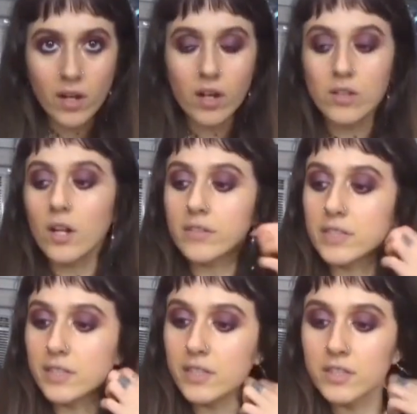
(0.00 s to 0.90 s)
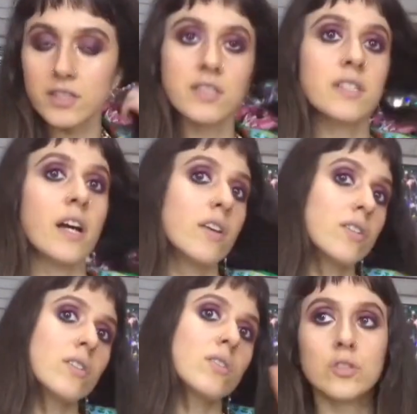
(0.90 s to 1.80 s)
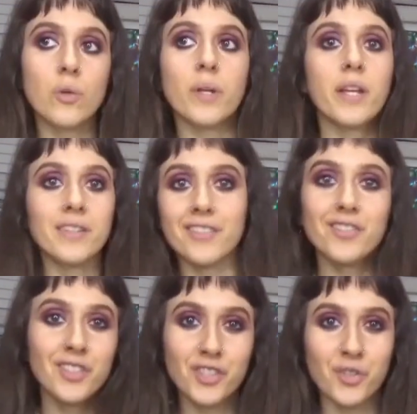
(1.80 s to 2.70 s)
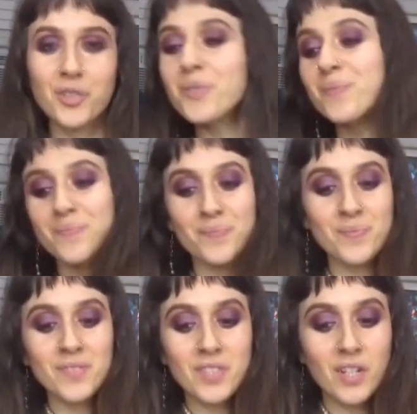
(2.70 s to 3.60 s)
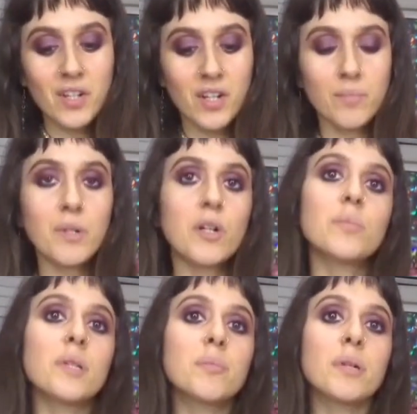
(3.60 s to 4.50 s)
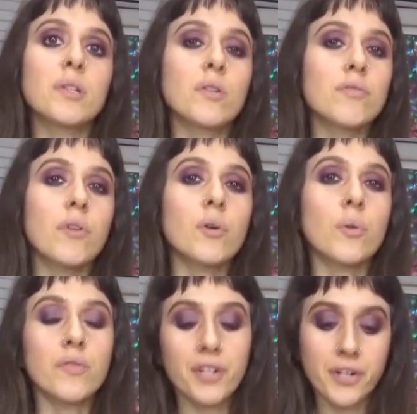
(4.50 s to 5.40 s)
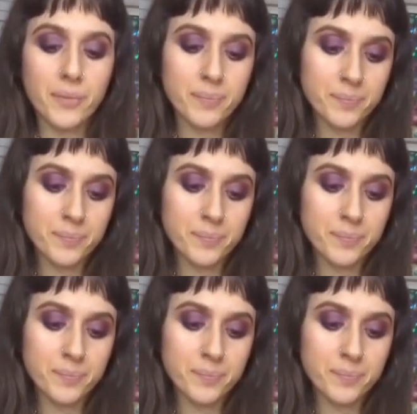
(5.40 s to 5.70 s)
a lot of it did sell, so I can't really show you, but I'll put a little photo over here.